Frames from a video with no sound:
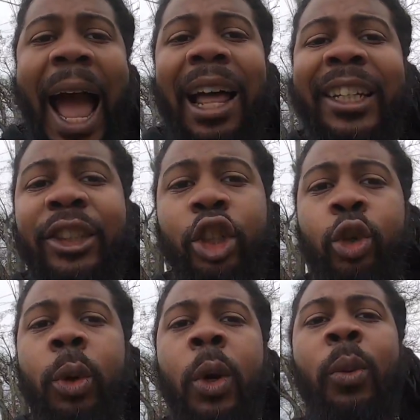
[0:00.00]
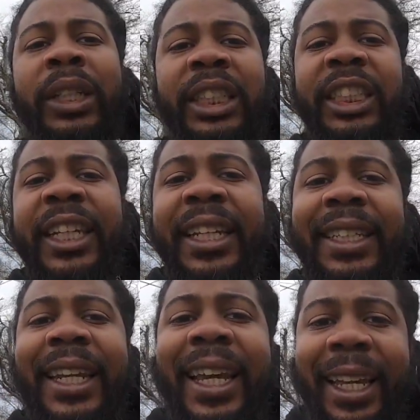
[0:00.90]
how to do what she
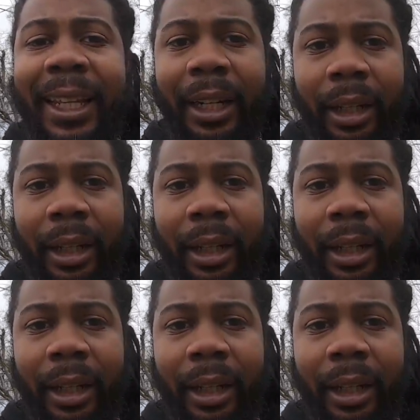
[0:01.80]
did.